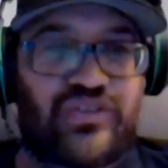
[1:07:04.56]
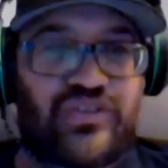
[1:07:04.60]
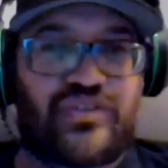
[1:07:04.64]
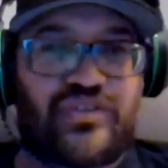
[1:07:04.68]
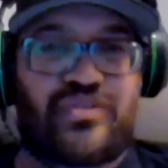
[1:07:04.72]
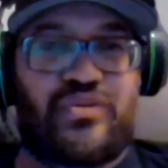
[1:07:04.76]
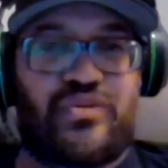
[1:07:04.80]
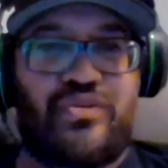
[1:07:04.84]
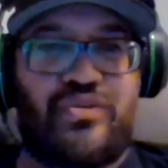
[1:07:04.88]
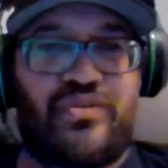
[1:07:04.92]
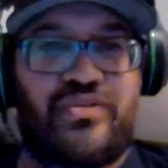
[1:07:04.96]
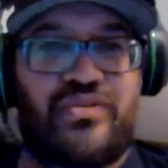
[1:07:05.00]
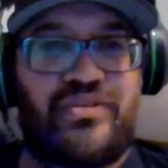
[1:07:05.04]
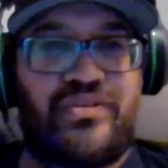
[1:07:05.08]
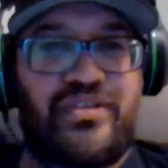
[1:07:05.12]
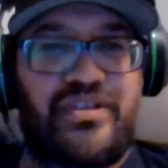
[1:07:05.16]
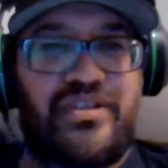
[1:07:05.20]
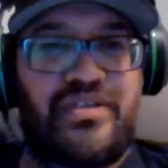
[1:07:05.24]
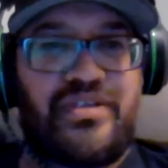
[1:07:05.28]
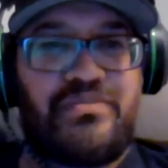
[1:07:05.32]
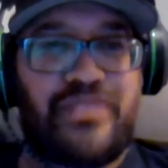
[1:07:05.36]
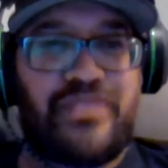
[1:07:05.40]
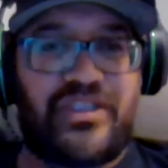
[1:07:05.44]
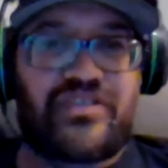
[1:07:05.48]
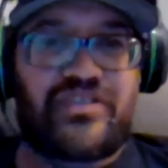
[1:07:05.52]
score,
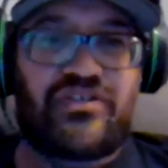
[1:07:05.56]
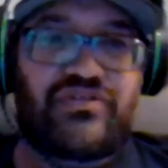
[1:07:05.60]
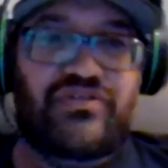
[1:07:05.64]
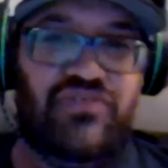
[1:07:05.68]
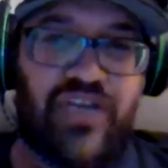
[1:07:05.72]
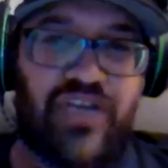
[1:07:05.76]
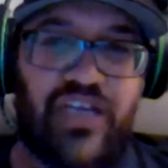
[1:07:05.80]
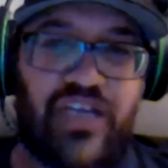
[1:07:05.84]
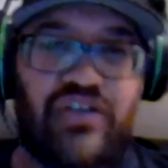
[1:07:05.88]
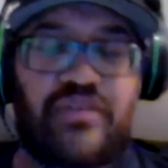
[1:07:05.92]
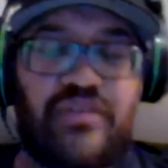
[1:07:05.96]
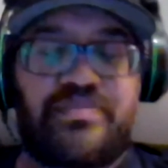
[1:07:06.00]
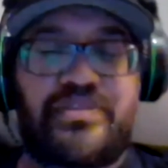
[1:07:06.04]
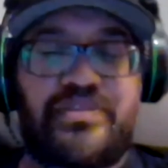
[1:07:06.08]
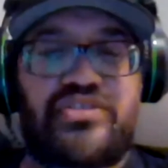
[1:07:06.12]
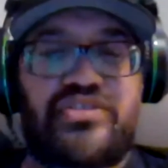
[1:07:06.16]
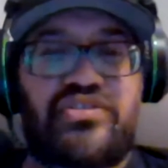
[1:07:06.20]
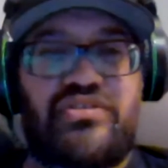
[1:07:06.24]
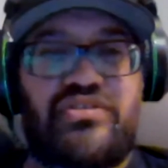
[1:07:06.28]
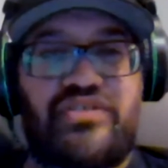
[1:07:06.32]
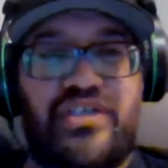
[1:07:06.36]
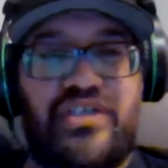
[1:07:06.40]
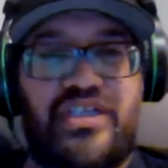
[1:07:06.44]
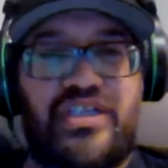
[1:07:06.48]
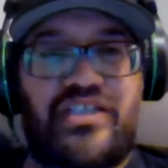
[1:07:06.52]
but to create
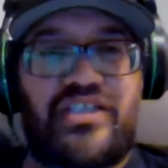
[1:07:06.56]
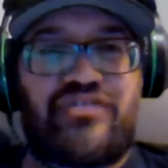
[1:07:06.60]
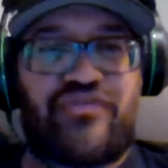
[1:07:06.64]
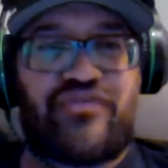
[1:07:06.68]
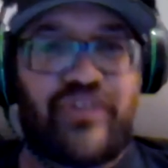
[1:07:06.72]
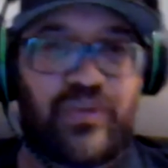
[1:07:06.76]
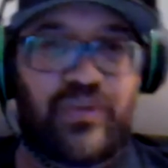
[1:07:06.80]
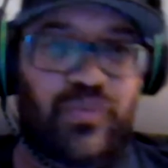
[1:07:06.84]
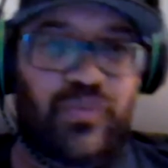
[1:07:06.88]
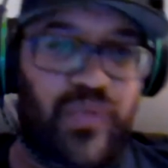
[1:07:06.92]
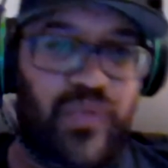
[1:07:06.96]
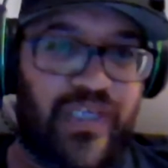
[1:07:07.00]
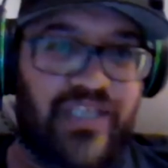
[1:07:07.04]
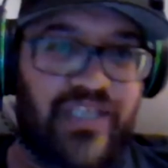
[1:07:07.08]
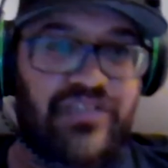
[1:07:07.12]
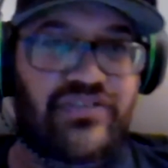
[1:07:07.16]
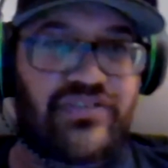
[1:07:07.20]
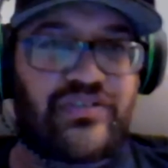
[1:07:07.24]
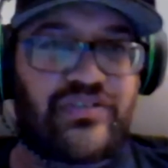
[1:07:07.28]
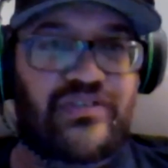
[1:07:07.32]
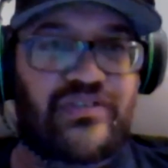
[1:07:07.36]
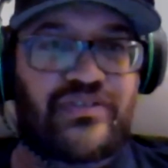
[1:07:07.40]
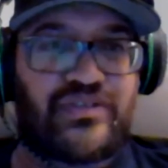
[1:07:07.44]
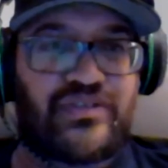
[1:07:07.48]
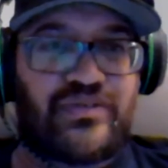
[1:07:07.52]
opportunities for the
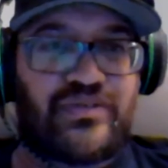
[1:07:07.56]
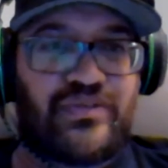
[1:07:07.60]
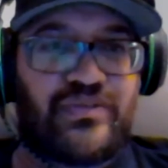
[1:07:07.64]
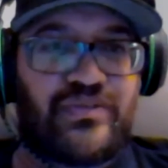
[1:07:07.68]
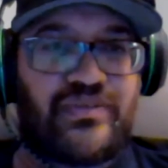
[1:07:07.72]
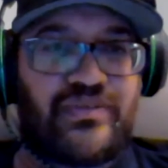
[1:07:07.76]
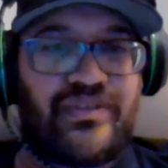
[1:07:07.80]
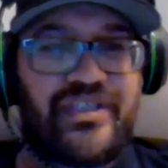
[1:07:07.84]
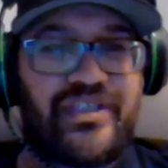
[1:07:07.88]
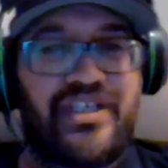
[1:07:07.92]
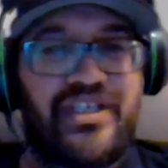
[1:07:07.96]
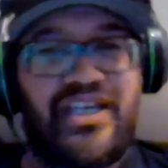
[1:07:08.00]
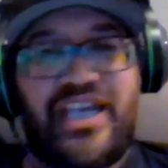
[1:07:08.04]
wingers to score.